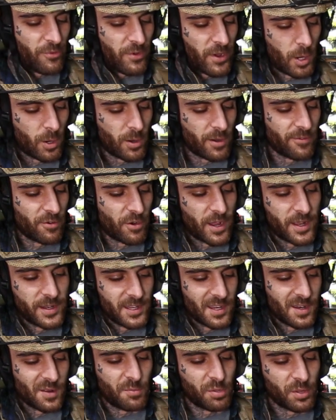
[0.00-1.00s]
However, I
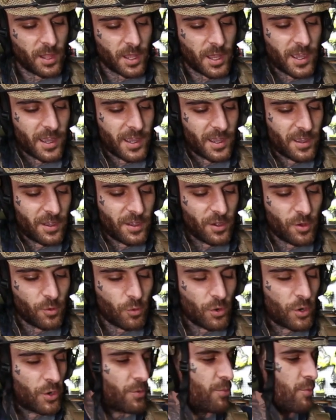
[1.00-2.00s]
did apply a
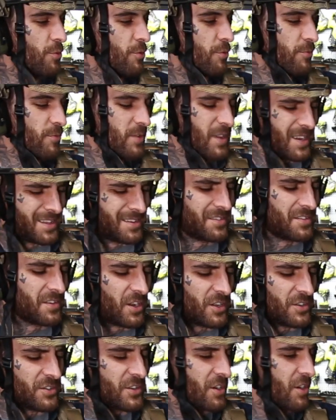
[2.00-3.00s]
waterproof kind of
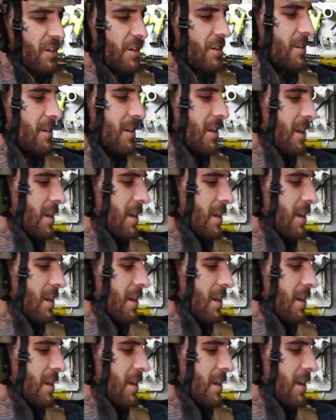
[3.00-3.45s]
Scotch Guard